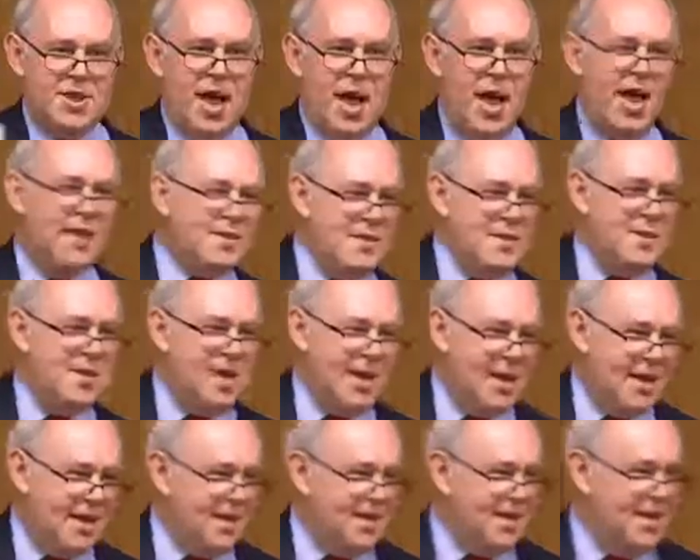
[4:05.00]

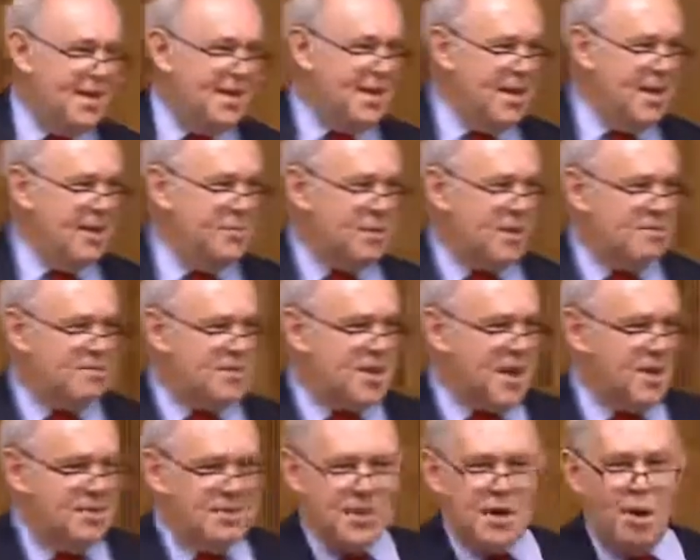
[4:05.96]
Hansard, he will have
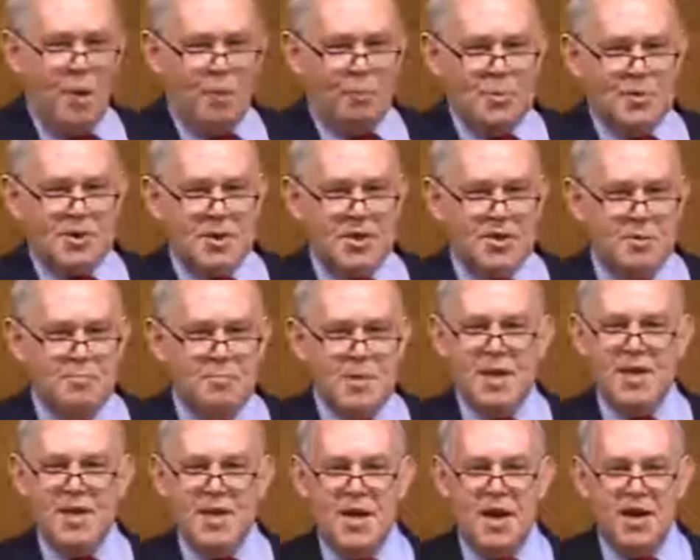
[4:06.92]
said the opposite on
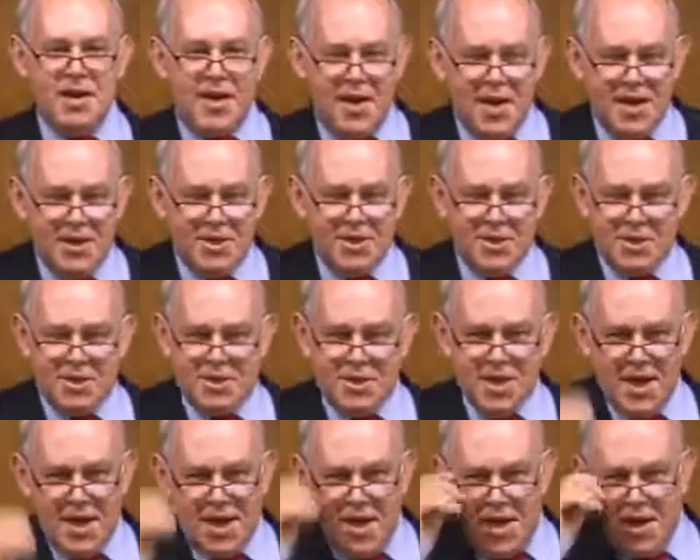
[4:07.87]
many occasions.
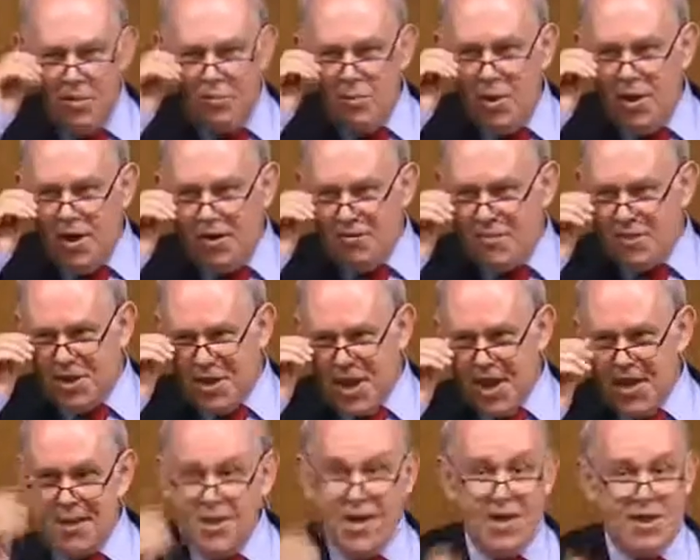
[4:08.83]
He will have
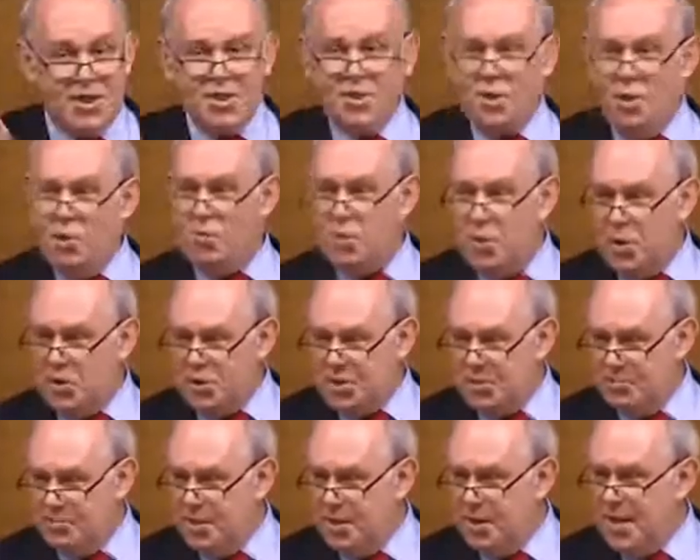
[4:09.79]
said it's not
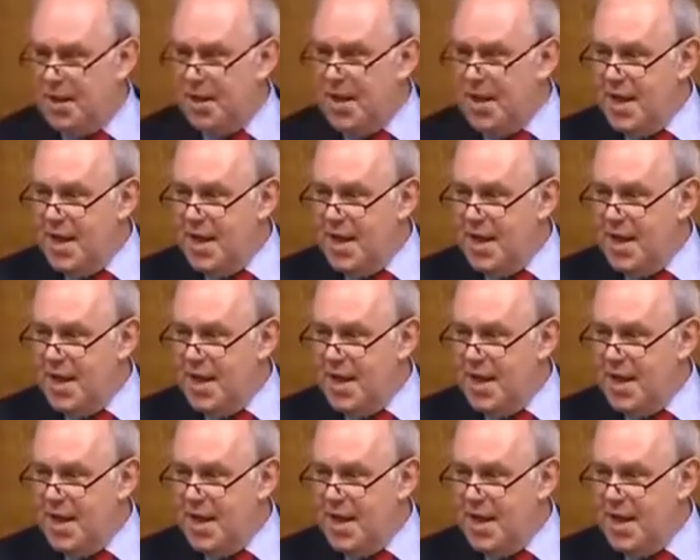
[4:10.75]
possible.